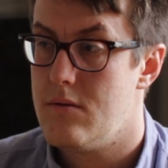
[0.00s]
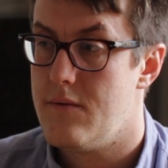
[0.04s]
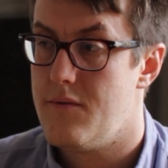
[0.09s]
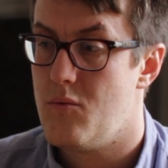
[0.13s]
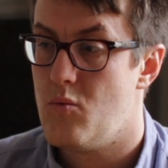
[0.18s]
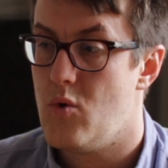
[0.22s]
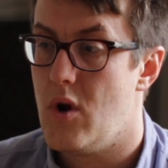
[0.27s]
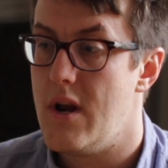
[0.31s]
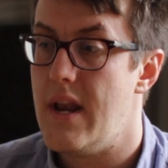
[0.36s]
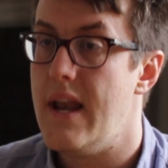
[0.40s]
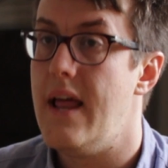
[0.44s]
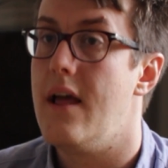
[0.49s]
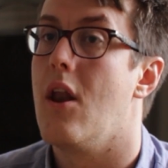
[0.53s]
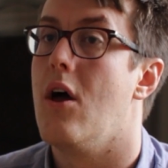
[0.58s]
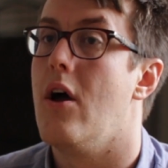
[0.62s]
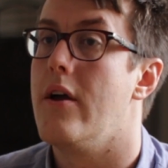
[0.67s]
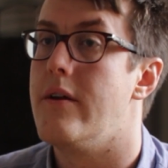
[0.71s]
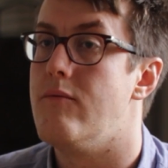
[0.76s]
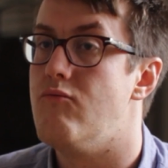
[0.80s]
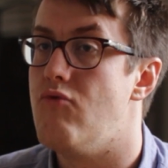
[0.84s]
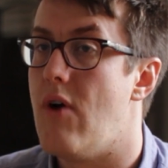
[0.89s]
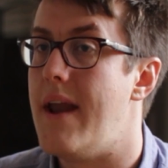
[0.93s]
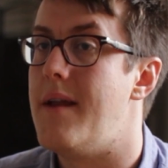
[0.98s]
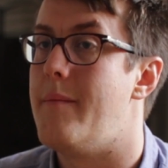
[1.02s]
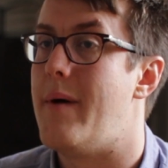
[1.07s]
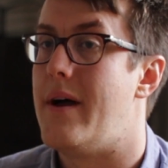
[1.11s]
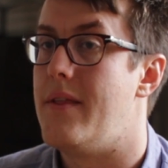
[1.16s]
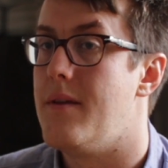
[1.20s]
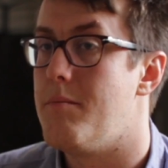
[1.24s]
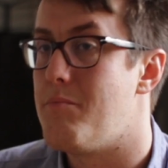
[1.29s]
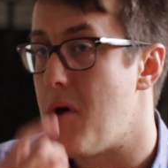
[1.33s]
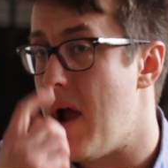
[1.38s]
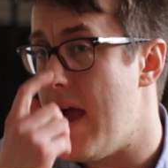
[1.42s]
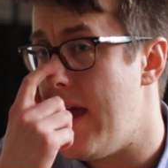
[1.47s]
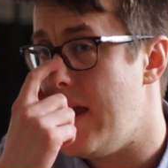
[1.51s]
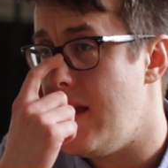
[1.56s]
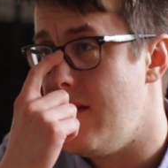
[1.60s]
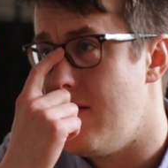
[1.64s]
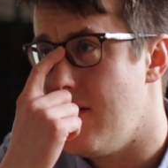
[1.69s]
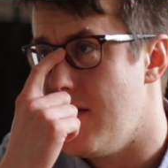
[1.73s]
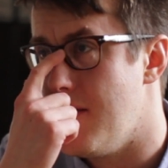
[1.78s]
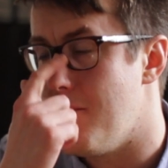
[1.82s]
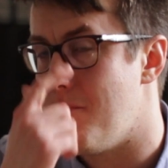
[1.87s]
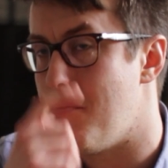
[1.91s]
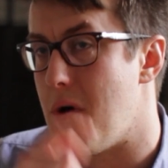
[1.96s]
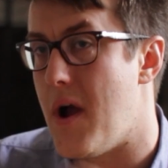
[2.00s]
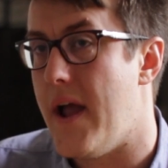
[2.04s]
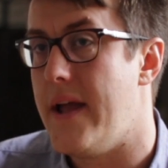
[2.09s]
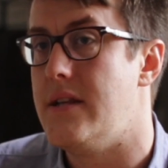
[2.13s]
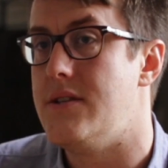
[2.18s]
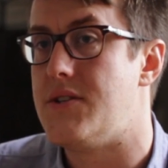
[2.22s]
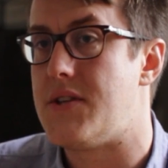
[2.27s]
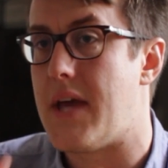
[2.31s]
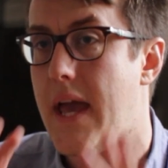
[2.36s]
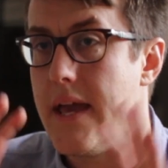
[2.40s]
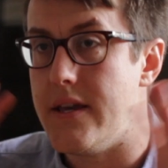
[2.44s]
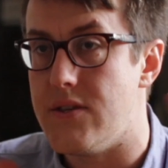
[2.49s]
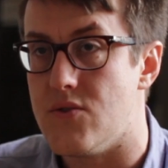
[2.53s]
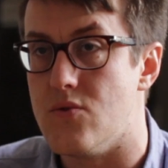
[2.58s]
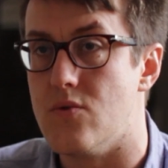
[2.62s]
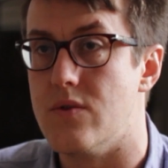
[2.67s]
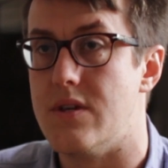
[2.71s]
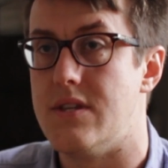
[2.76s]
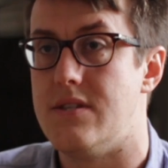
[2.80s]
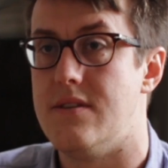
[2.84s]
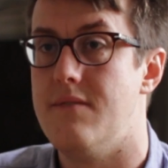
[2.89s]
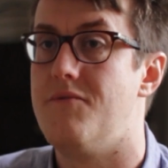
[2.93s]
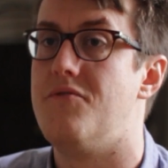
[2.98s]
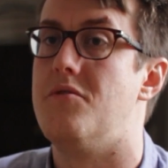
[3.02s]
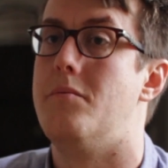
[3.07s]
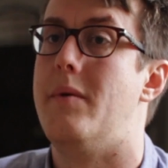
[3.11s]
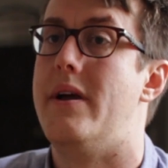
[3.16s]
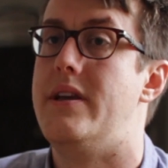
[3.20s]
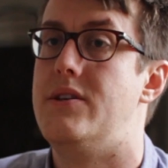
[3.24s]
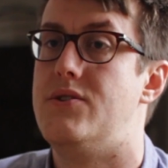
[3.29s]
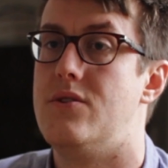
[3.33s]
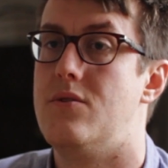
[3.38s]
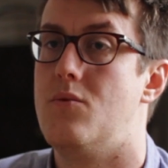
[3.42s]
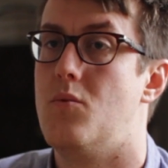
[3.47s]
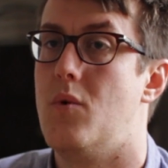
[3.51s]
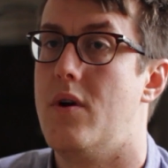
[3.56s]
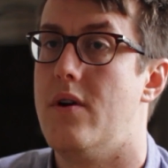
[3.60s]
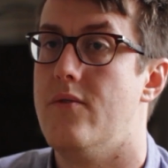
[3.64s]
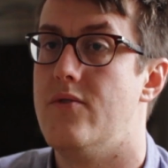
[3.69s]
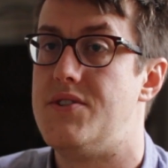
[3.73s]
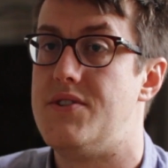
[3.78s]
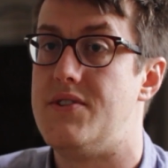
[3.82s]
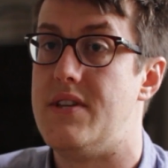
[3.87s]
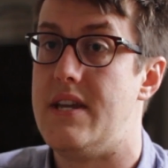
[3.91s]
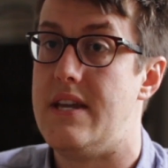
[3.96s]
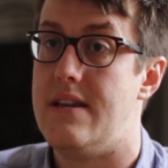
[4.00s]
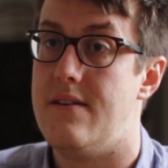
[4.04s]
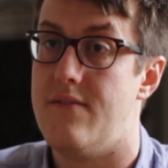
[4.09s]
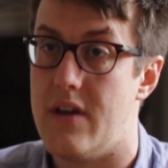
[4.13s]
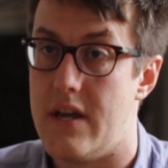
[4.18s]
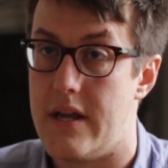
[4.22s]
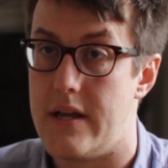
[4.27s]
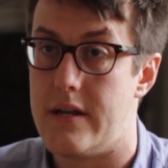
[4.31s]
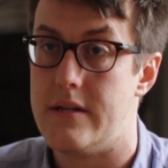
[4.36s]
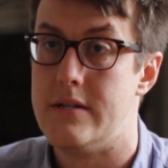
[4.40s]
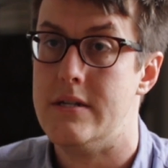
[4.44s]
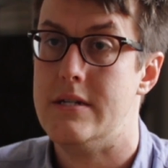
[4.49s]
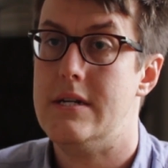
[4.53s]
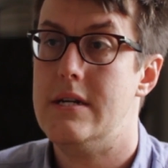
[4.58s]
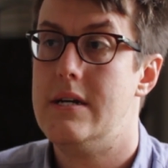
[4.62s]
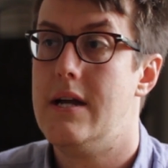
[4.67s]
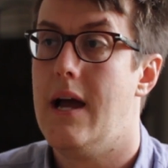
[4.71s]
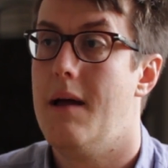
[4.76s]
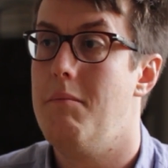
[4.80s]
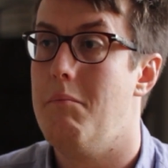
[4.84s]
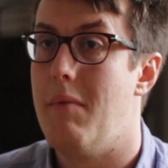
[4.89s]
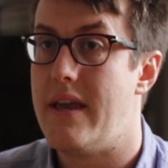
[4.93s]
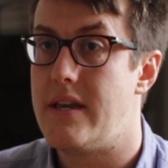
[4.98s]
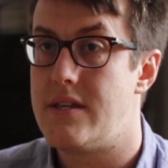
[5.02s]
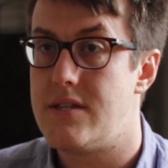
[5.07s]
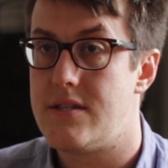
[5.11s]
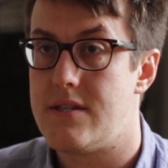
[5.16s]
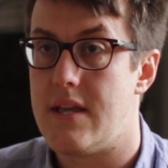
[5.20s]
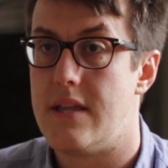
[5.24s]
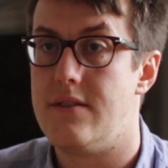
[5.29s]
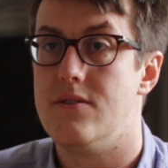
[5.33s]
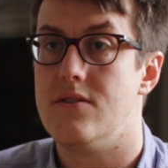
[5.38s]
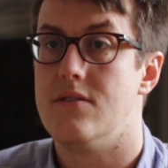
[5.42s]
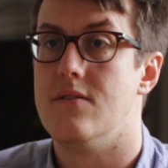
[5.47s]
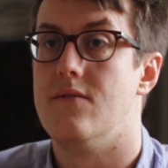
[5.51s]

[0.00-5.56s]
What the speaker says: what little I read about the brain, that the brain takes all this information we're receiving and makes sense